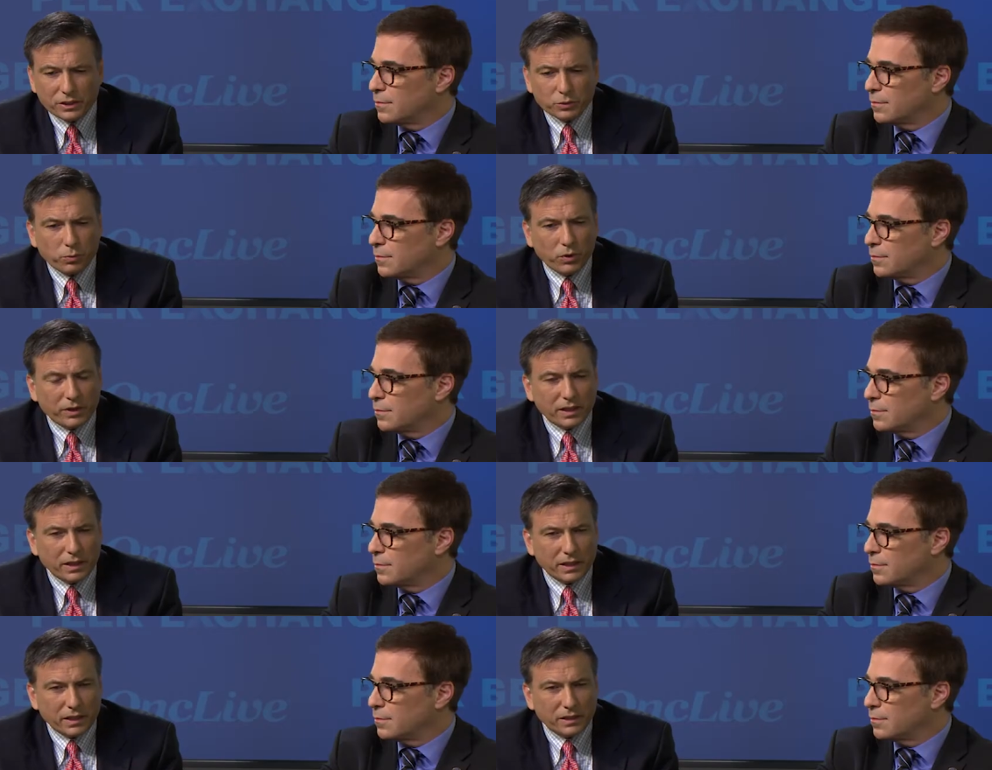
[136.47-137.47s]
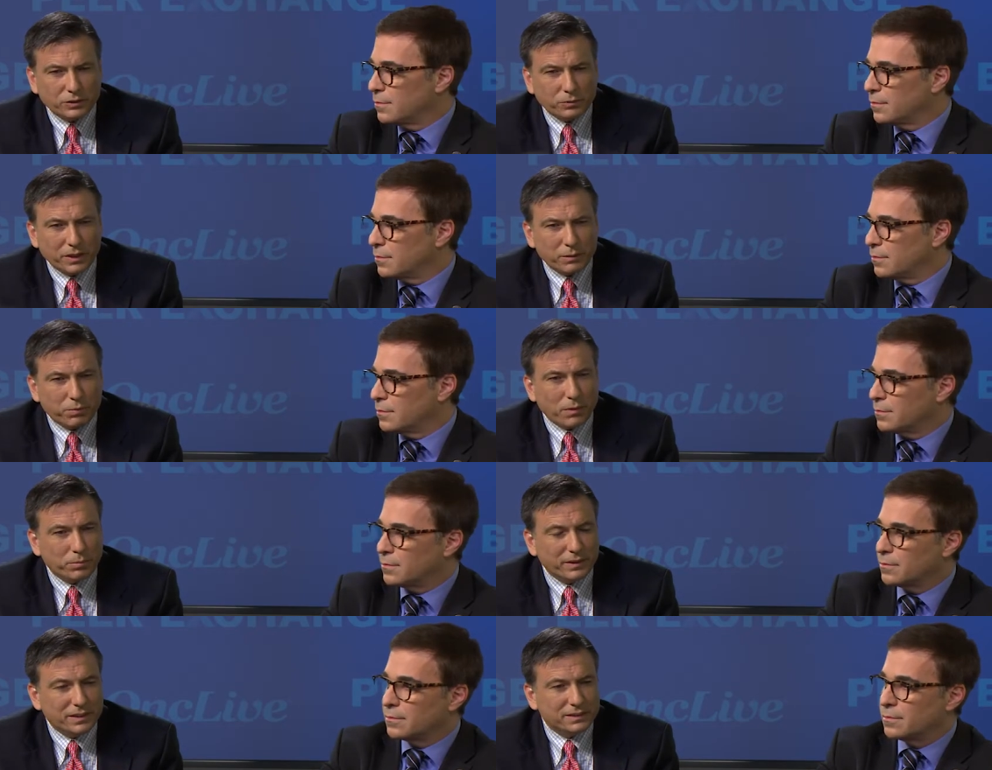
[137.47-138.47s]
Speaker 1: this work is really
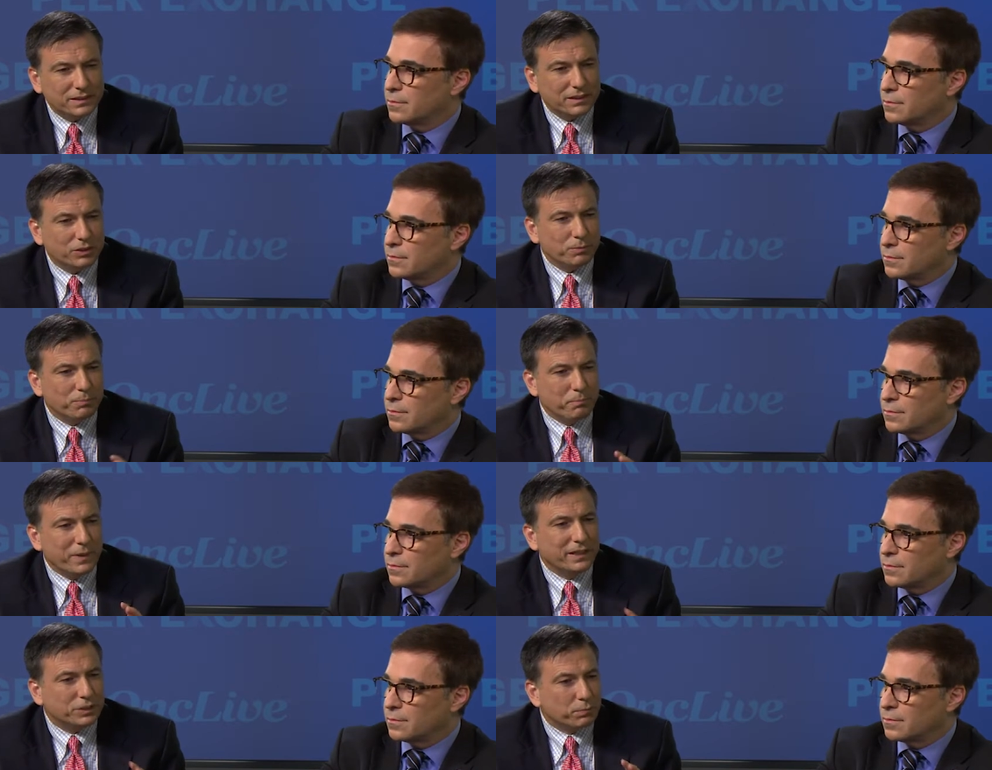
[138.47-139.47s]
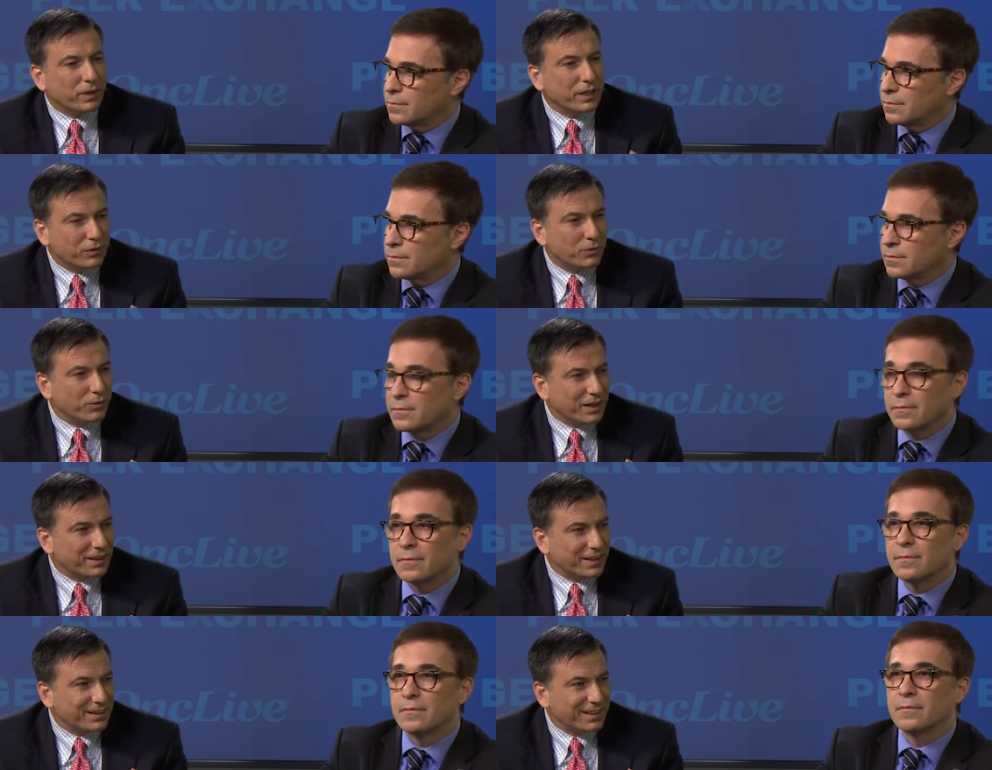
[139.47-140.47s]
probably the single biggest breakthrough,
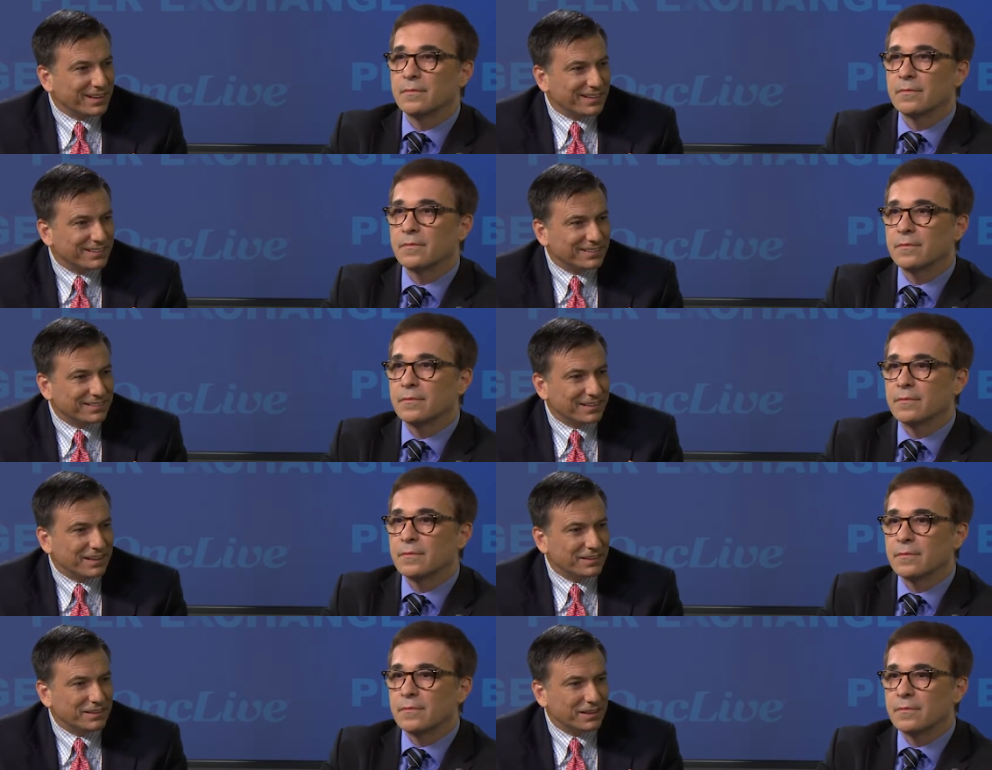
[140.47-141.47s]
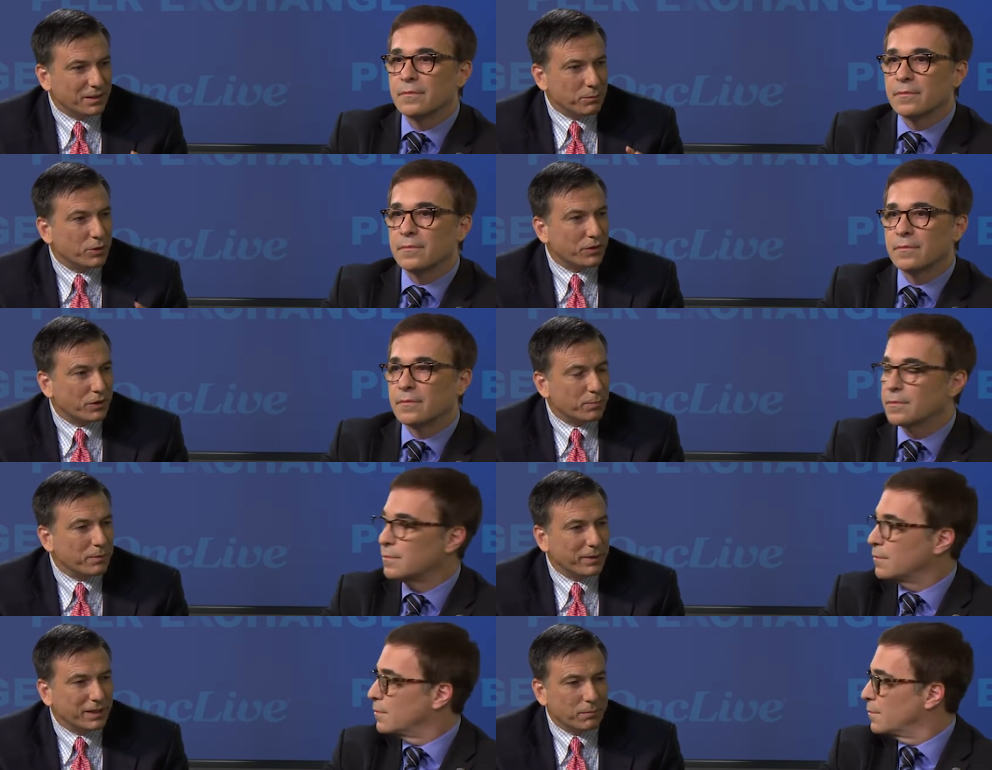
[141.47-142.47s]
I think, that has led to
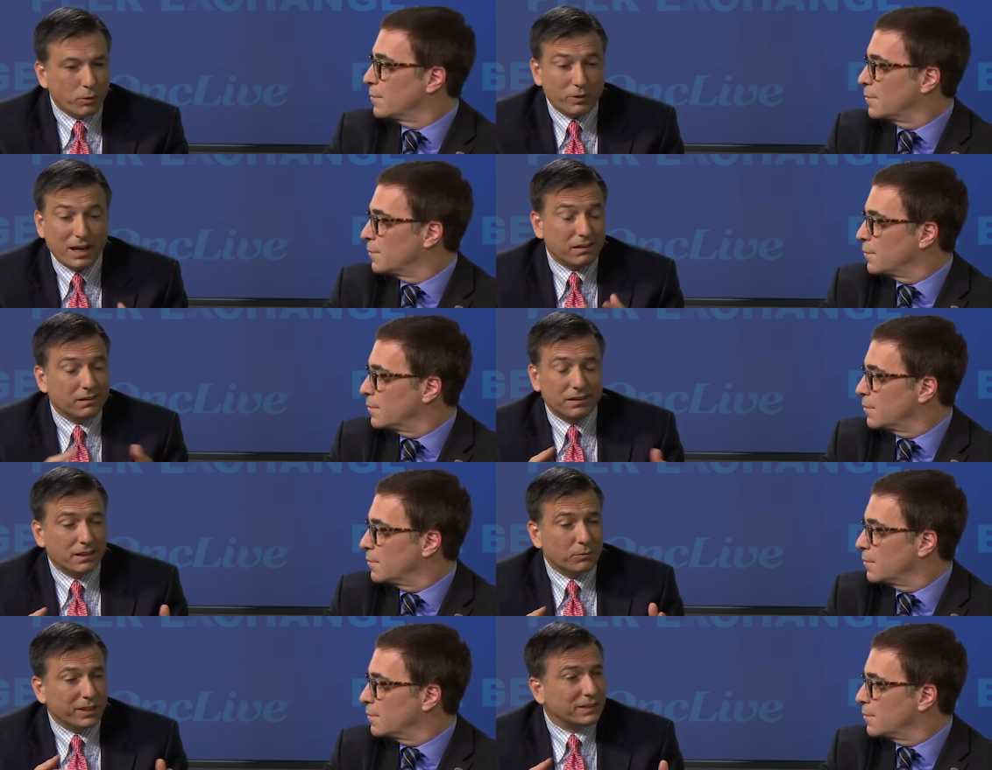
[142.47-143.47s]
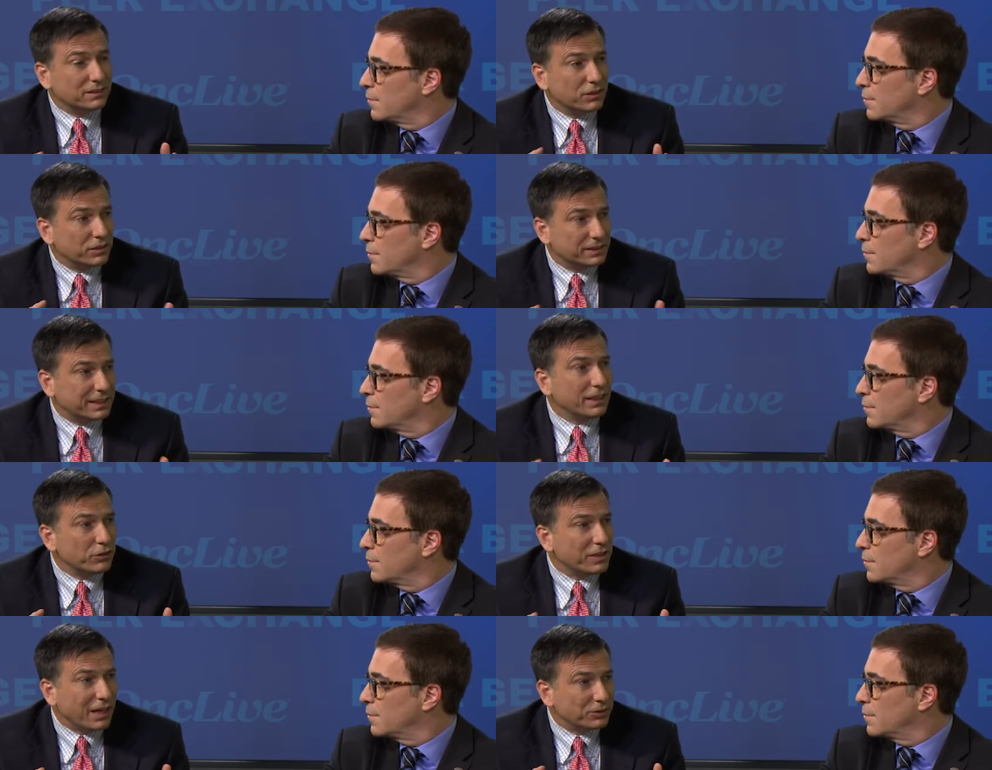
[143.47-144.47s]
immunotherapy being a modality that we consider a
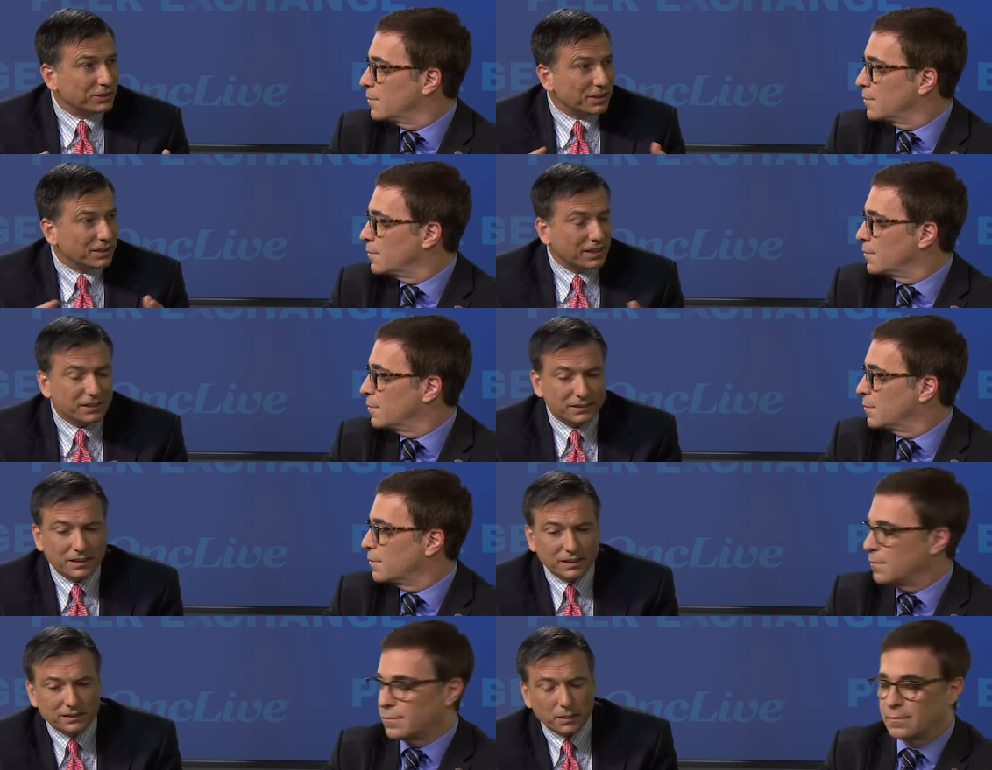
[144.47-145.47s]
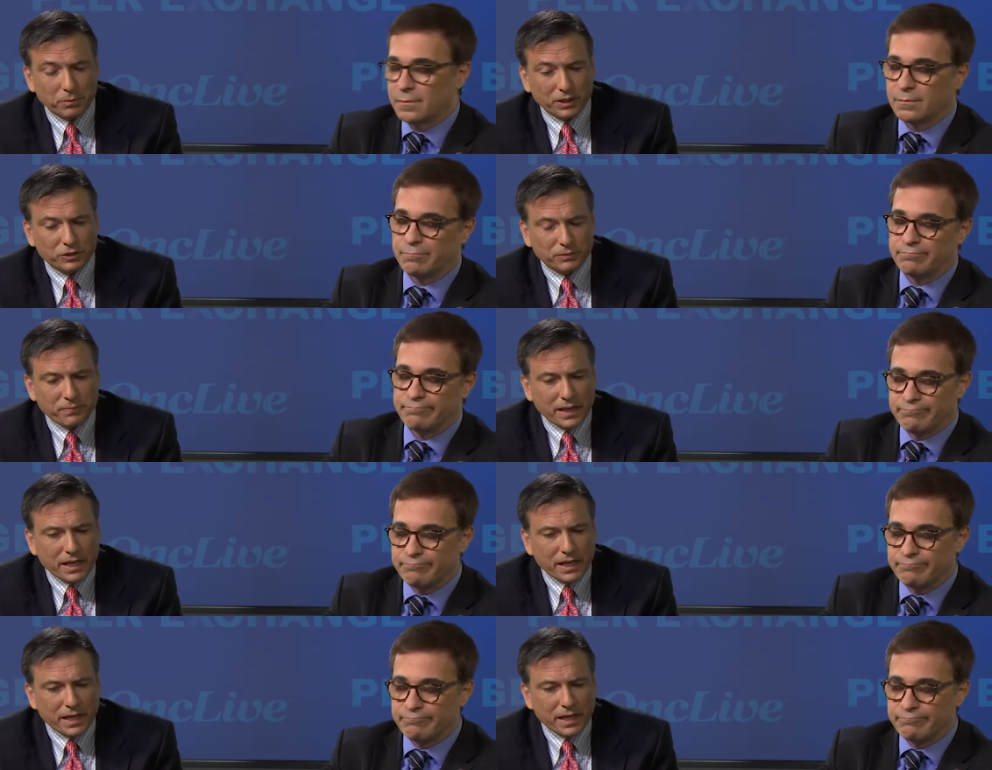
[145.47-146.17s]
standard now just in the last, uh, couple of years.